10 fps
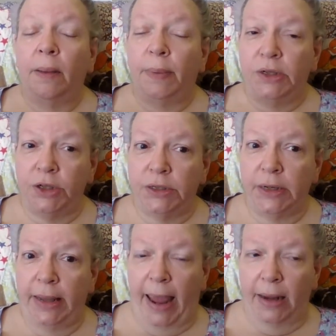but just
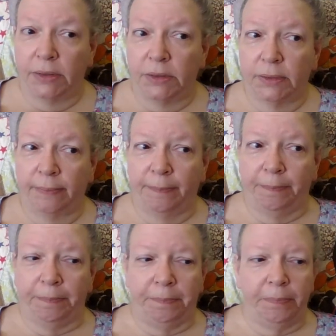in case.
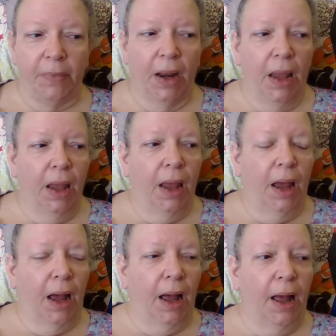
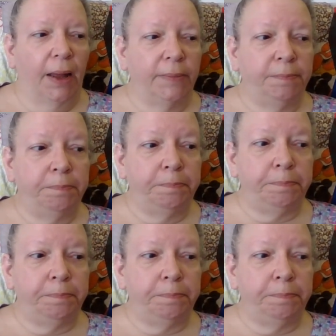Um,